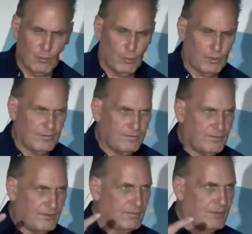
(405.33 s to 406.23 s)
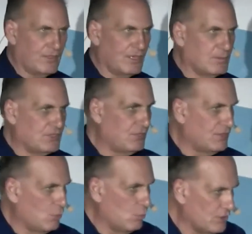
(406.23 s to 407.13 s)
What if everything
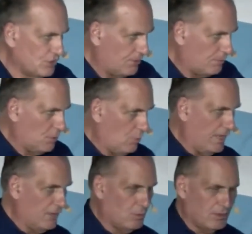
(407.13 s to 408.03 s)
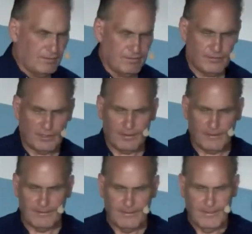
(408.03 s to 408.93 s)
material was stripped away? What if
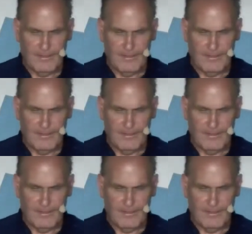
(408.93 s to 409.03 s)
we're